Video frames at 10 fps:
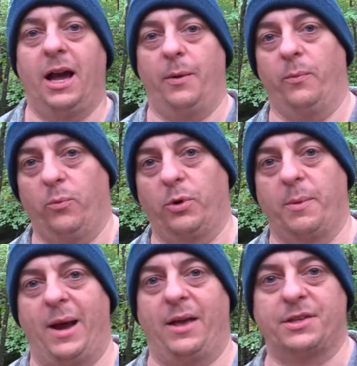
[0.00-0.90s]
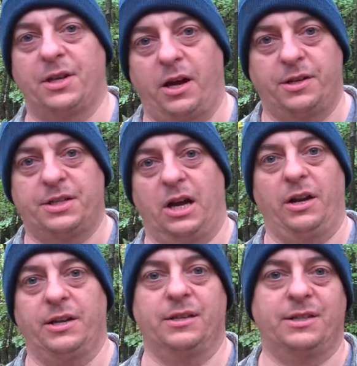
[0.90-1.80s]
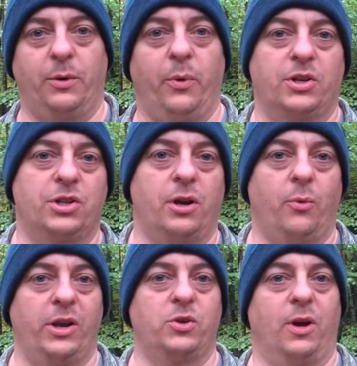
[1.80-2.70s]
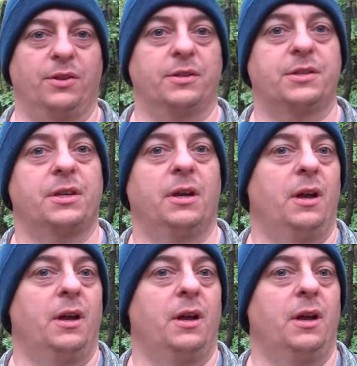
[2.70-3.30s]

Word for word: and we'll compare the side to side and see which which ones,